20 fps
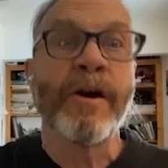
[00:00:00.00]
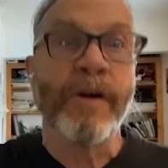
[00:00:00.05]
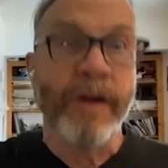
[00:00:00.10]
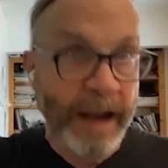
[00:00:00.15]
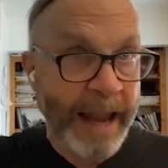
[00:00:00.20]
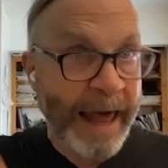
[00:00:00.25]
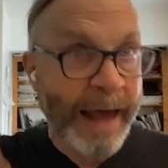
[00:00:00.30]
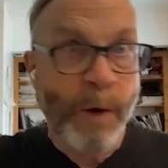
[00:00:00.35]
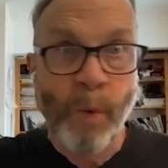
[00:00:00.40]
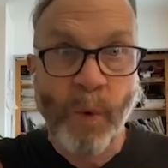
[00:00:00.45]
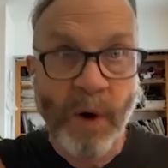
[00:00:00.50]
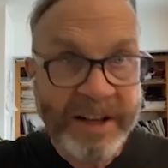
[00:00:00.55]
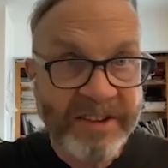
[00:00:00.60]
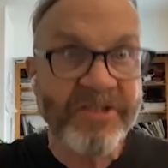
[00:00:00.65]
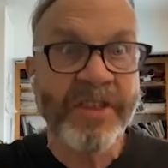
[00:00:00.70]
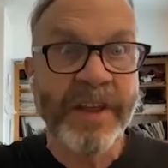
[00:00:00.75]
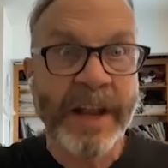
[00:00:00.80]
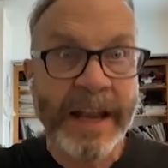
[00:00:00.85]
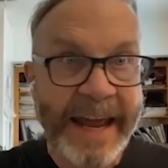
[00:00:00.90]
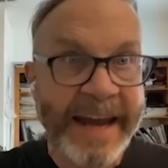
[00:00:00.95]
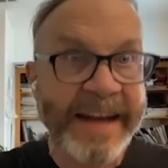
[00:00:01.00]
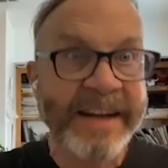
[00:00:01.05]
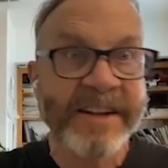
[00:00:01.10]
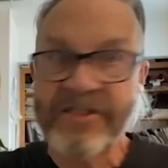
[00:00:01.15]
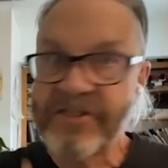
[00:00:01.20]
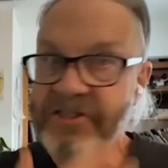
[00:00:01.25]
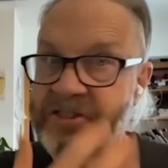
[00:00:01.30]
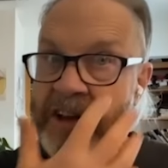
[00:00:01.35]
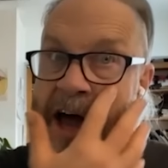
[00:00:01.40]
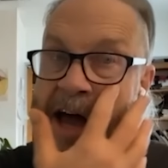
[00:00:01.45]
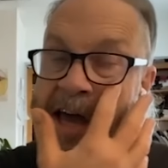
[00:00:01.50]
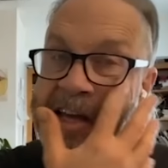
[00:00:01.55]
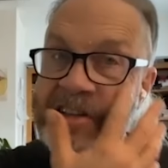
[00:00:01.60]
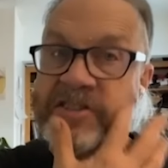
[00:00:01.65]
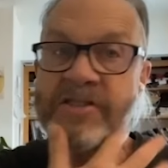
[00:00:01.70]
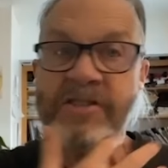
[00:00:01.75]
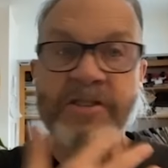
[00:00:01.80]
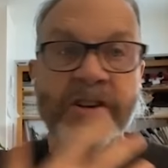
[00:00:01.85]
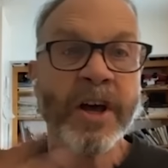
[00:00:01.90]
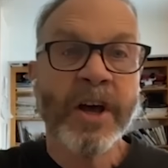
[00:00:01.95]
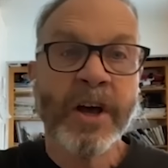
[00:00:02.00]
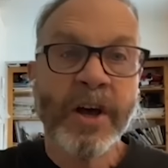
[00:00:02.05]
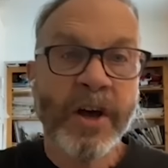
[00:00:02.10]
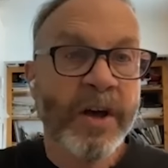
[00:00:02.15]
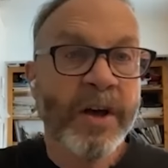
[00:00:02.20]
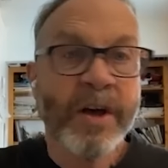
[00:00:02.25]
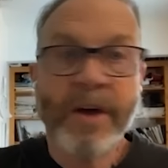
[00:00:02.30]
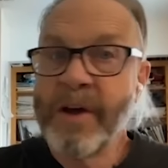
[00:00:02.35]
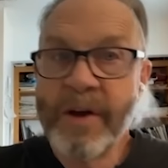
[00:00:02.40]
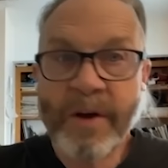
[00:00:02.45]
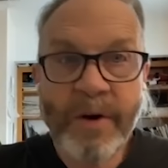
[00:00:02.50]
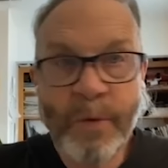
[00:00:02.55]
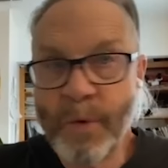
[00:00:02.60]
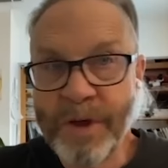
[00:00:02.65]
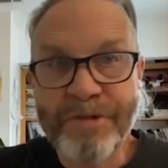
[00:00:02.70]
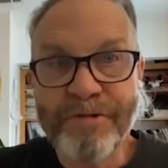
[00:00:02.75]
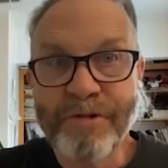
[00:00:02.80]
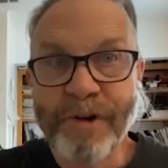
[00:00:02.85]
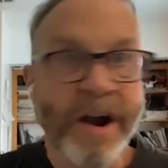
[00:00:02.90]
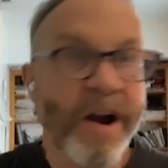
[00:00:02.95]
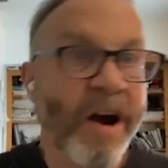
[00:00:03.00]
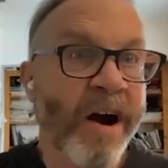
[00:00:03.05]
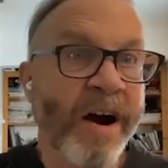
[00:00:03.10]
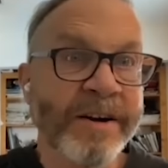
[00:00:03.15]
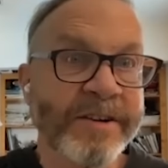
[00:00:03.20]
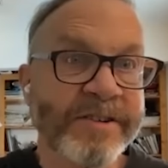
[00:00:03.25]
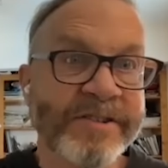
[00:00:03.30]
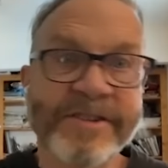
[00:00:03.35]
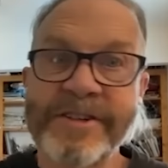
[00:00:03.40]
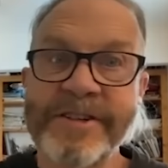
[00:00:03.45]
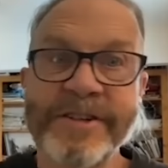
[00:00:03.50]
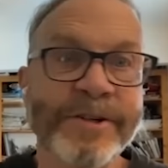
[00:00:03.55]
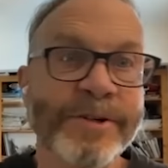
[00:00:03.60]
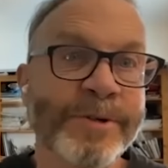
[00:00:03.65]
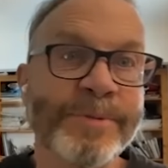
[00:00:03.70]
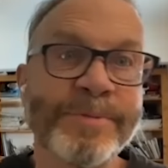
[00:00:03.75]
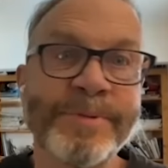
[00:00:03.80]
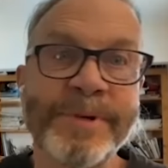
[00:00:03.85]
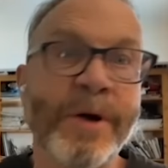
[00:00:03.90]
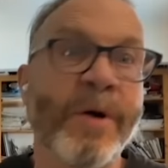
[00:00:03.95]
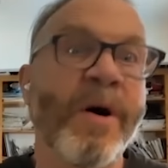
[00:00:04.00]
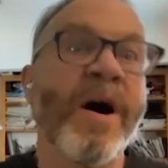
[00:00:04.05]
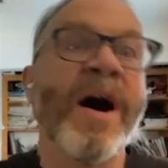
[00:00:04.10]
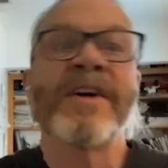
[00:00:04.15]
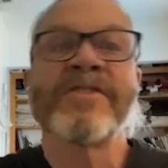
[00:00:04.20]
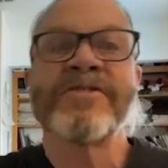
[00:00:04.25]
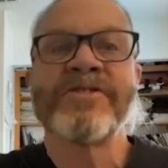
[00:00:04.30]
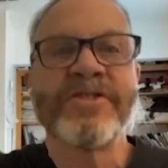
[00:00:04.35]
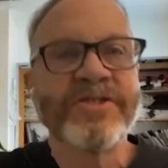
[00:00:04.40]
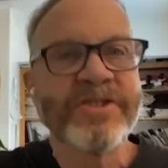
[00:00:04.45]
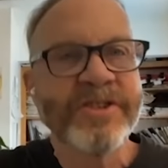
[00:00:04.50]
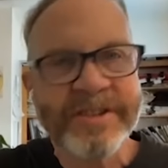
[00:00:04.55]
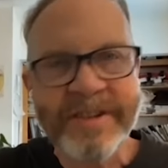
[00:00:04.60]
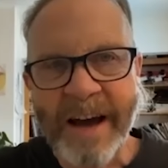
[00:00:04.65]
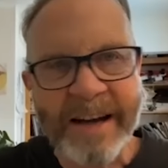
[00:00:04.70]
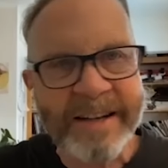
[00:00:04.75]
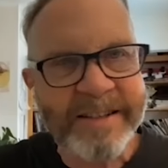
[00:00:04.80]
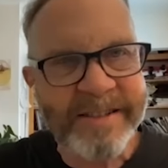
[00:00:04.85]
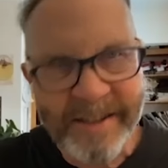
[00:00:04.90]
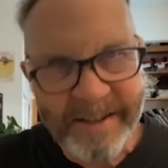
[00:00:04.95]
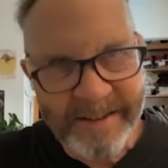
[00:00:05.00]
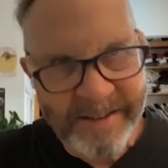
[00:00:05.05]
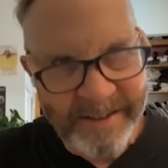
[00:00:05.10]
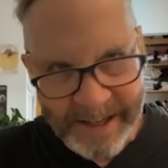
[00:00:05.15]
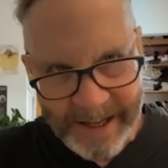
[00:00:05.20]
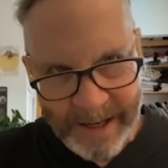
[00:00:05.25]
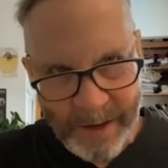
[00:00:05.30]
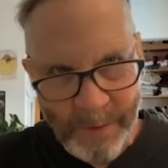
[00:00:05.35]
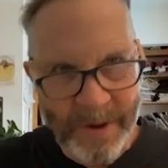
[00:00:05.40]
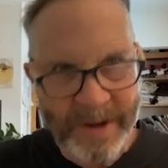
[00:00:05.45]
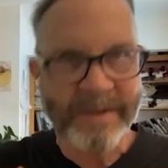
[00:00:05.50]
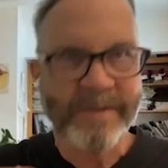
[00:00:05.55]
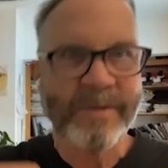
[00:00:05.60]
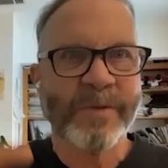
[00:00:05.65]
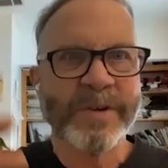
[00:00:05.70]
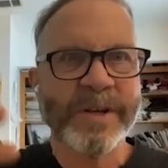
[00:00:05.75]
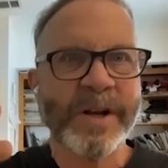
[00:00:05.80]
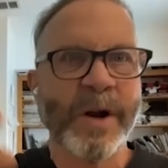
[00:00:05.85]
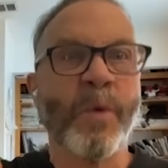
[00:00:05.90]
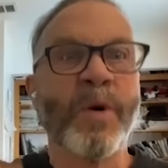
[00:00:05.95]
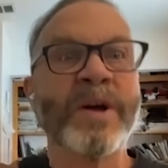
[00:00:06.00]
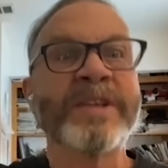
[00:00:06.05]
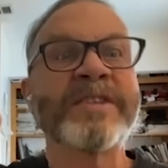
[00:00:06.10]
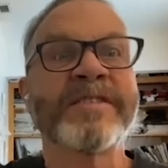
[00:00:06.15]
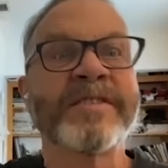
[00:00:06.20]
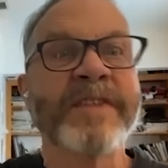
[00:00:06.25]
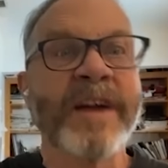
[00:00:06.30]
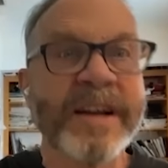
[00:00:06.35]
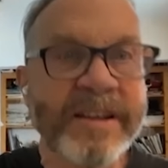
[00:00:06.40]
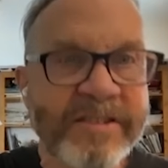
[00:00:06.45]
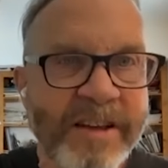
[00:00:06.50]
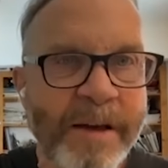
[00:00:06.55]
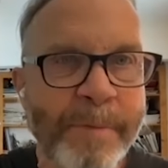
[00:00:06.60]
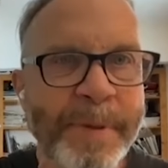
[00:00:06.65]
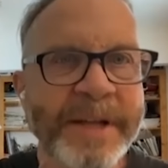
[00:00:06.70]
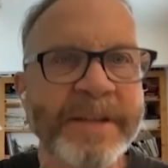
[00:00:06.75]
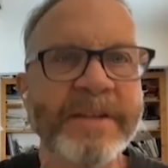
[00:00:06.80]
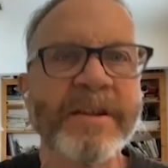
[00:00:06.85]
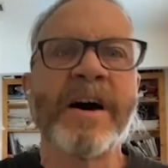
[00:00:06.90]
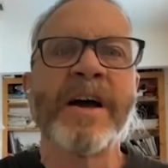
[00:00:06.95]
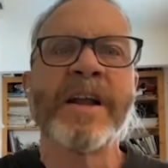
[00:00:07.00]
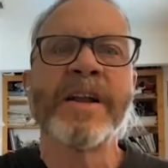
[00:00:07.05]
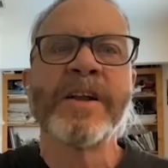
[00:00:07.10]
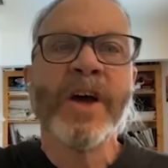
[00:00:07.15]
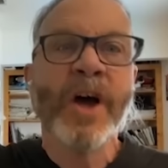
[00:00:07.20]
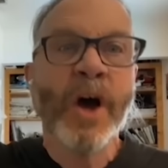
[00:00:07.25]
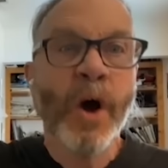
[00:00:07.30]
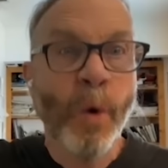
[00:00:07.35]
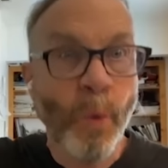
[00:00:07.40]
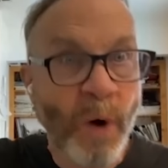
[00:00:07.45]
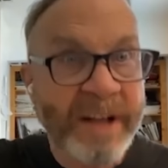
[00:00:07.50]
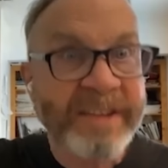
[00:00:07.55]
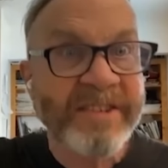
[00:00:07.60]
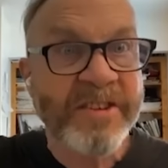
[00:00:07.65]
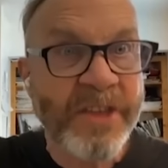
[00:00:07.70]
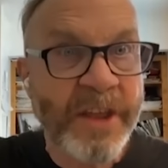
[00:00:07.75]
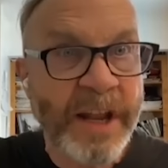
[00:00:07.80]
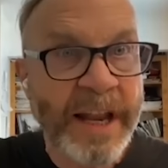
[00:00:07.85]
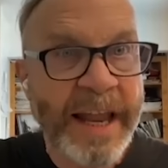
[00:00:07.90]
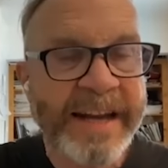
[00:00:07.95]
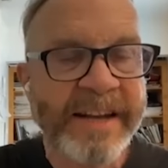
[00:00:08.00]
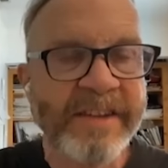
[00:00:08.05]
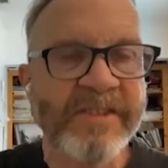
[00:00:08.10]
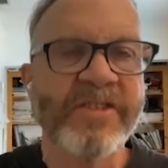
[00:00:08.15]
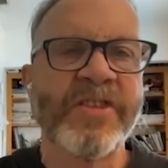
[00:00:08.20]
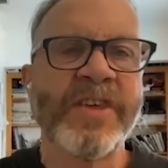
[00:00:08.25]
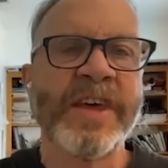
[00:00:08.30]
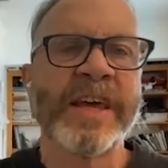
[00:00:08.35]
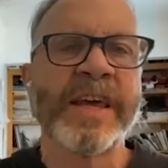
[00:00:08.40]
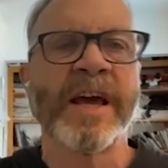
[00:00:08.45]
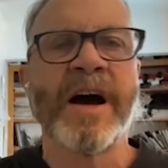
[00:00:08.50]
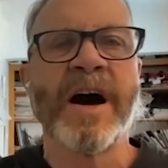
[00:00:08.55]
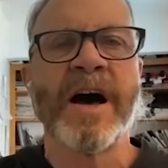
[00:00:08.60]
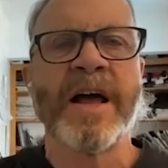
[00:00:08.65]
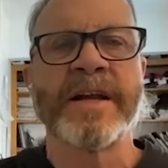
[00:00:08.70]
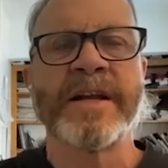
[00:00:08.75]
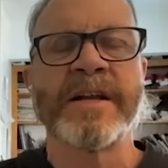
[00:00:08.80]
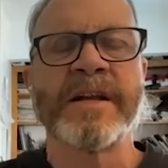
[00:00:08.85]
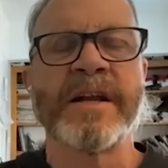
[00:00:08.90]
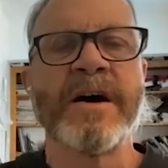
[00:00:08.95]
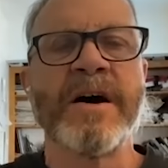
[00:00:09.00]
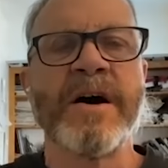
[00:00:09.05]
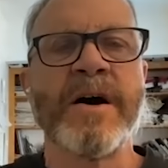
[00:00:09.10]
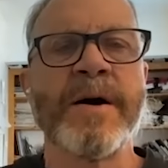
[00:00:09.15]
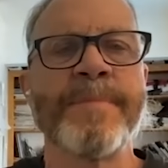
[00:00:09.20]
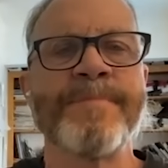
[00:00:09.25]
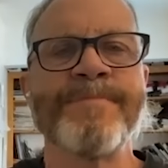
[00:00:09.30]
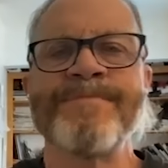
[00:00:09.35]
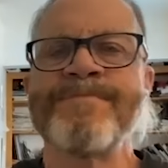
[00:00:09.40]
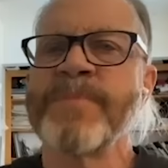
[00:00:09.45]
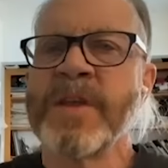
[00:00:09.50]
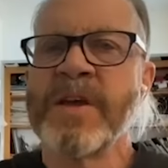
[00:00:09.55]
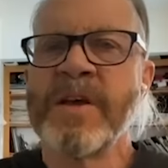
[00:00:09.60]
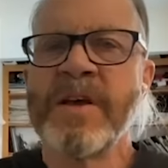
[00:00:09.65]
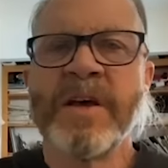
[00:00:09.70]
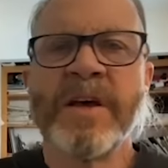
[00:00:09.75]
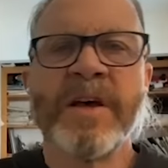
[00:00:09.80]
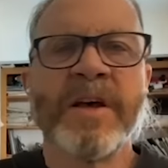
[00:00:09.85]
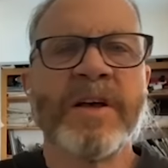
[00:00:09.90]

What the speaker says: area. Like what's the latest science with regards to oxygen toxicity? What studies have been done? What's the latest thinking on it?